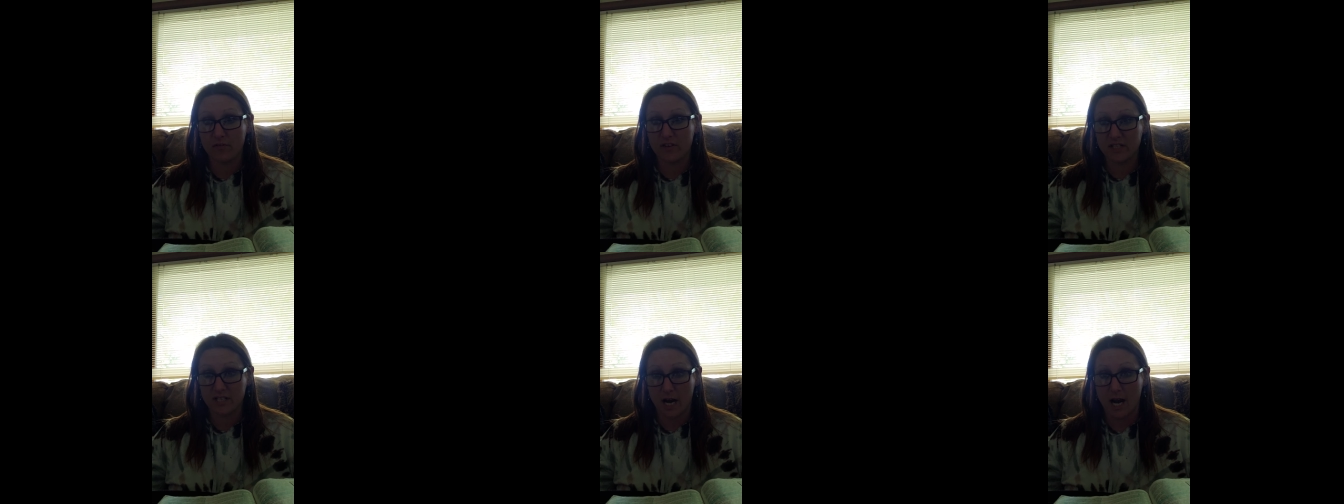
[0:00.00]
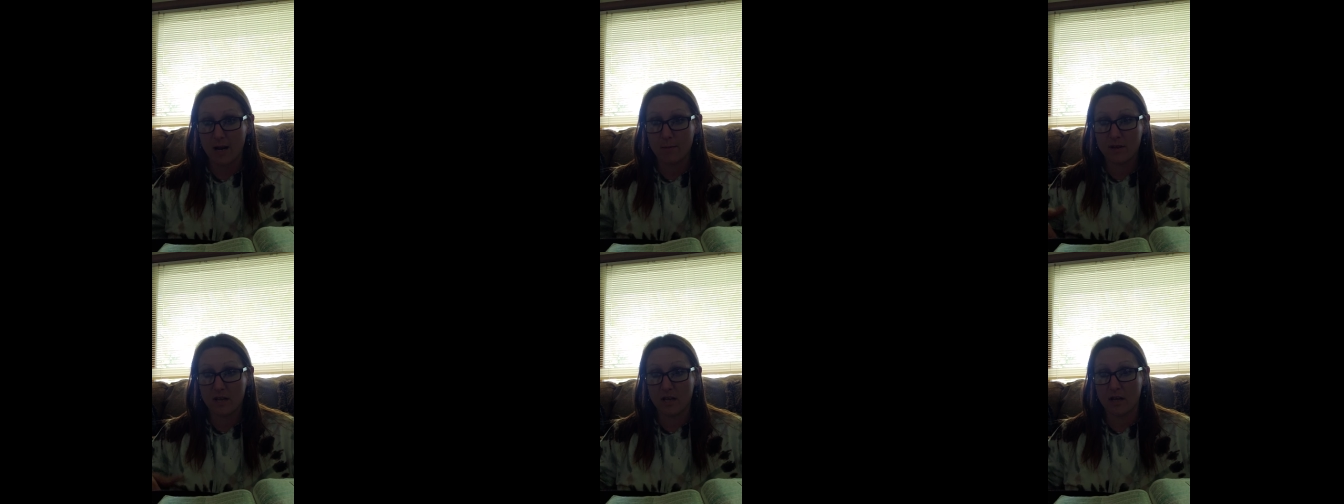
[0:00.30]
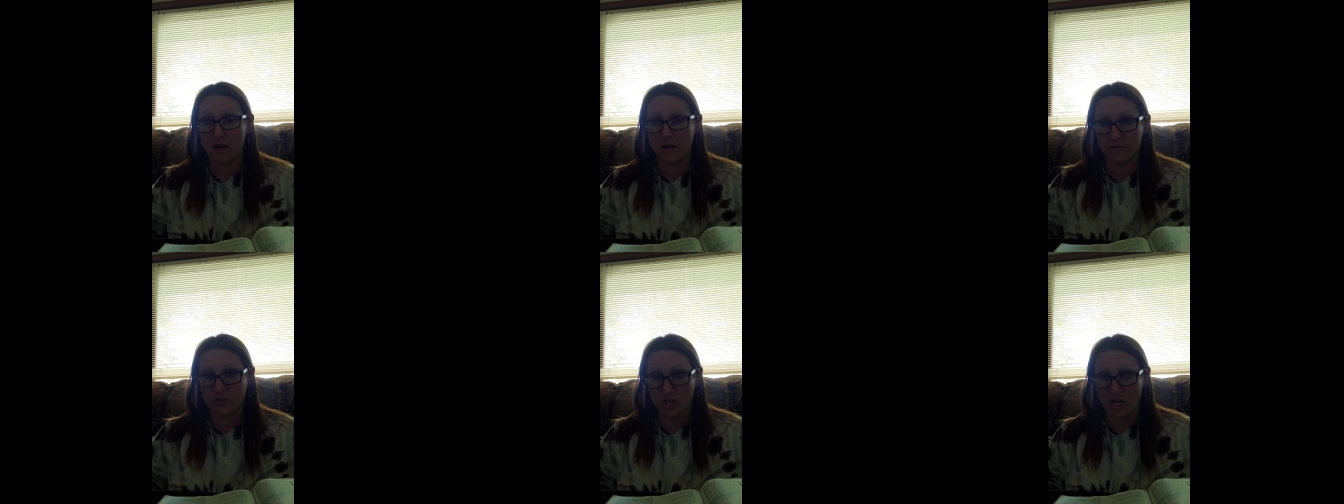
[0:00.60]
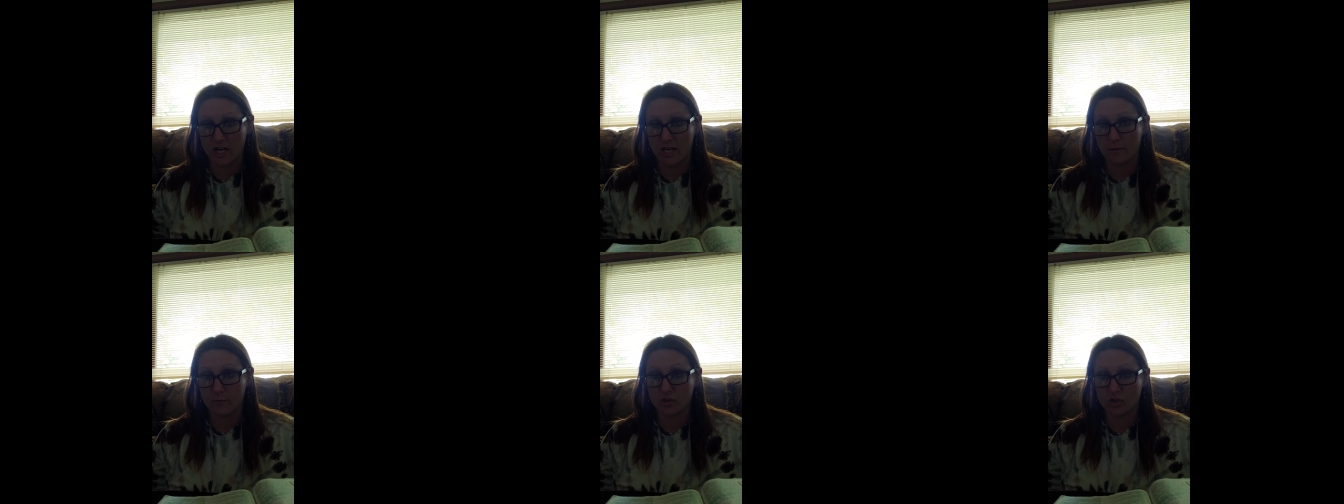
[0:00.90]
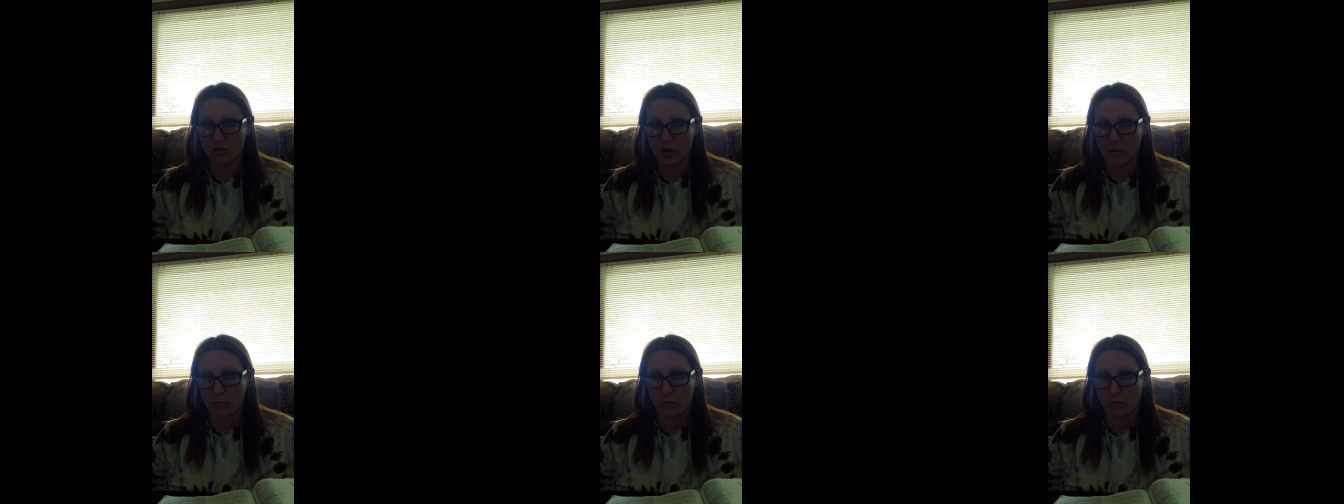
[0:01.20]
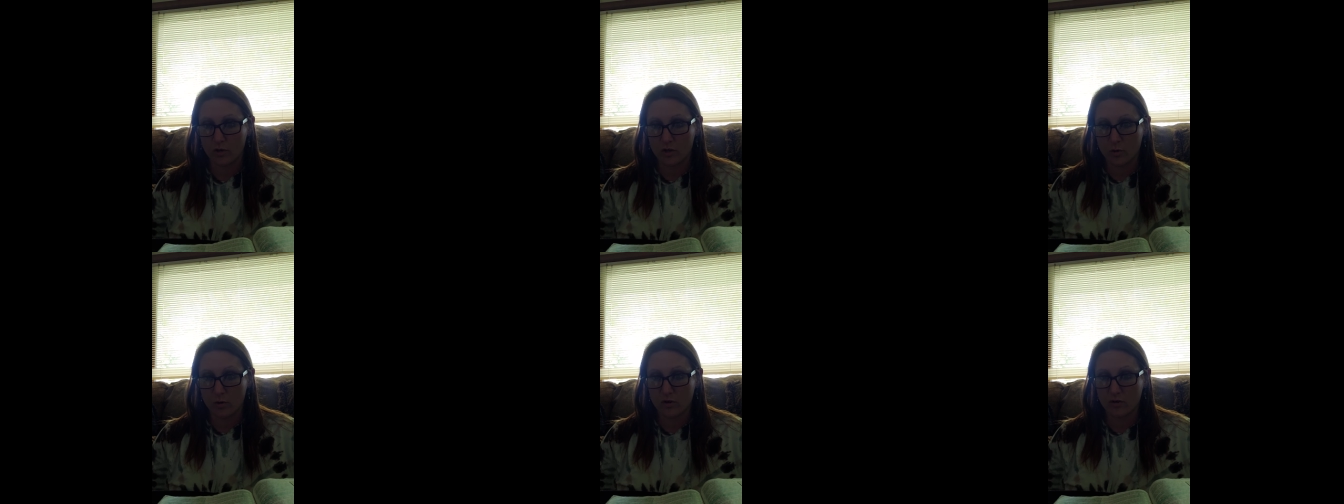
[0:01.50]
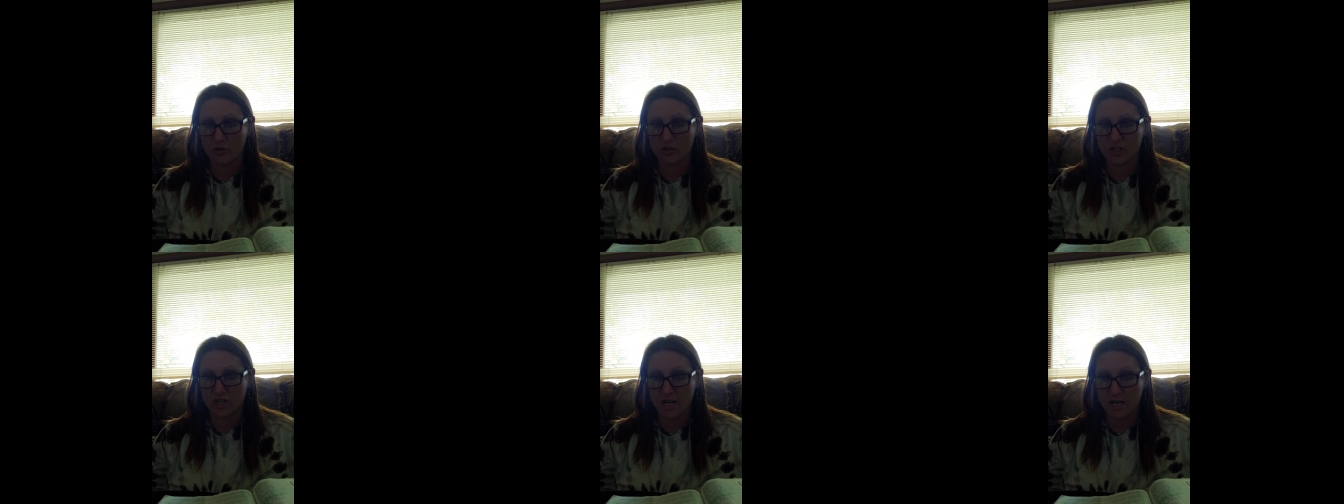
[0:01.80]
the timing of Jacob's trouble. You
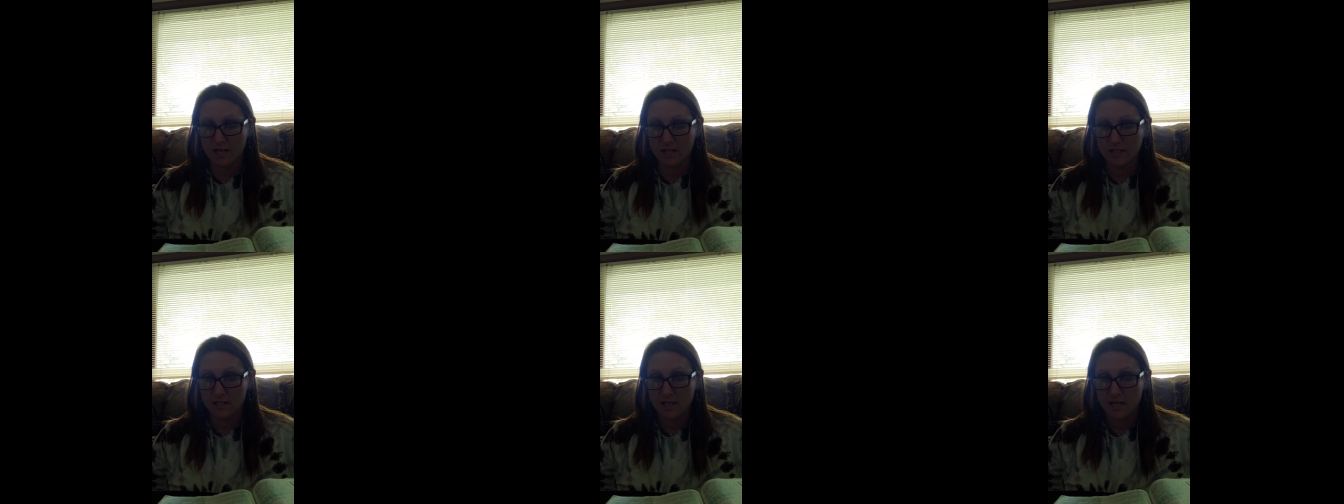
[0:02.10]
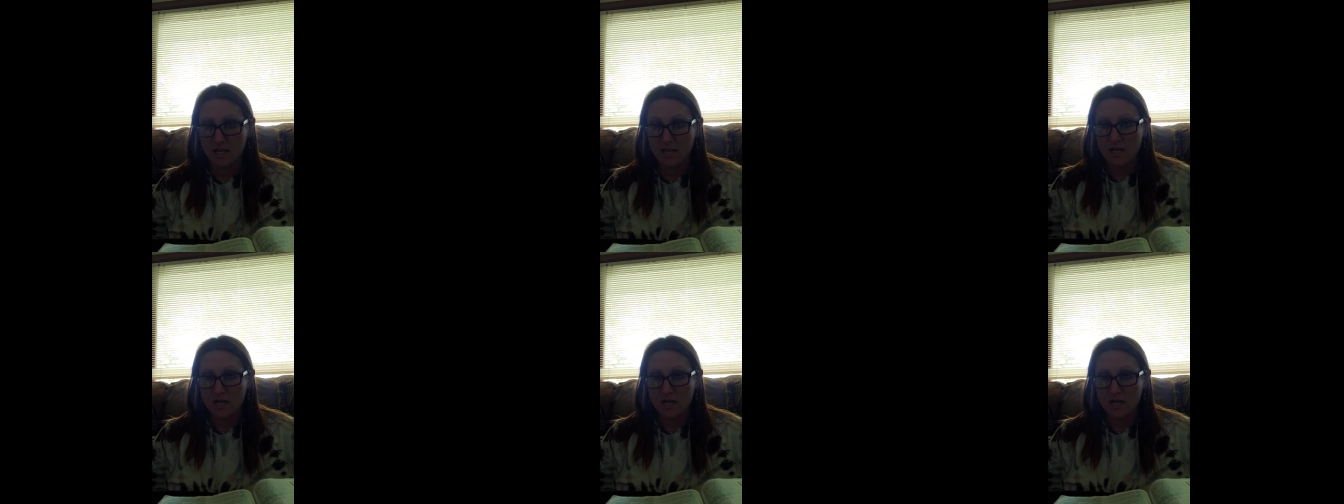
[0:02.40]
understand?